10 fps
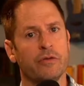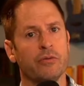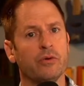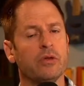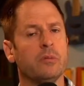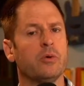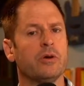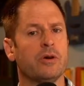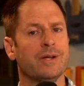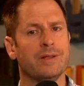through the
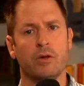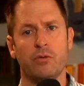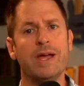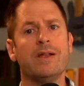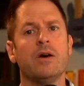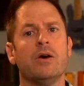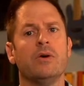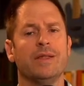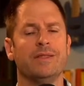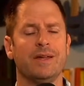border in Laredo
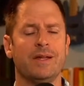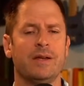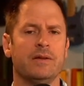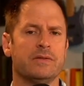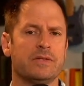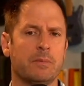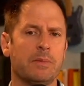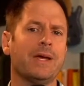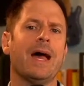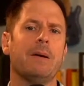and then
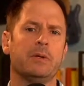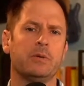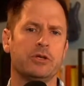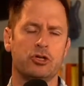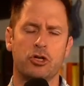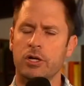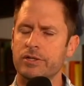something happened with the truck,